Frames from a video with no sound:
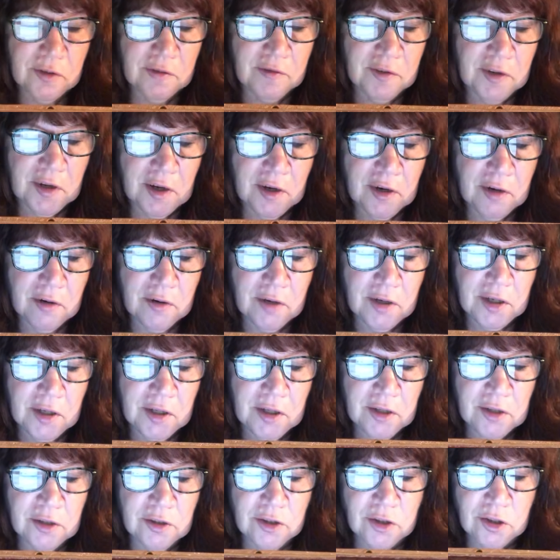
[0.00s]
very
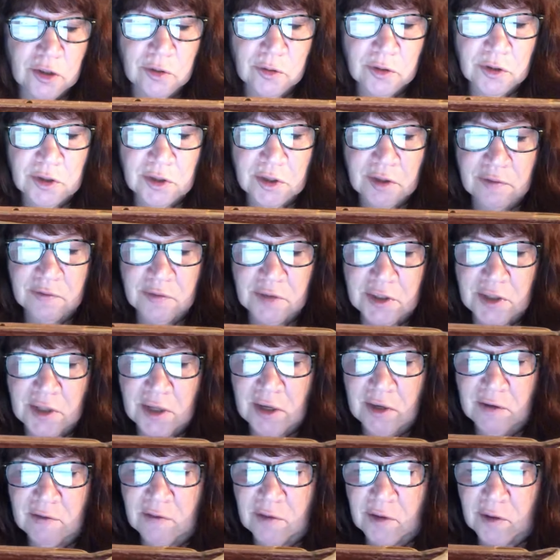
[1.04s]
intuitive
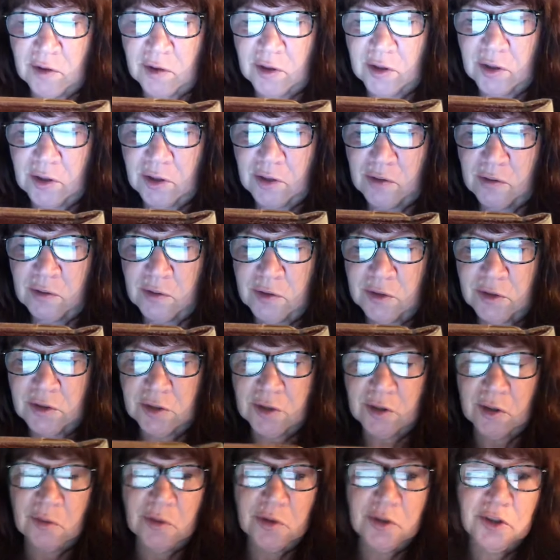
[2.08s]
today, Virgo,
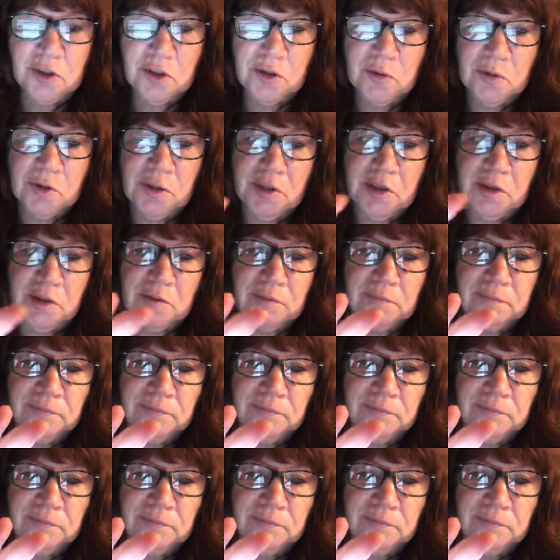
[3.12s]
so enjoy it.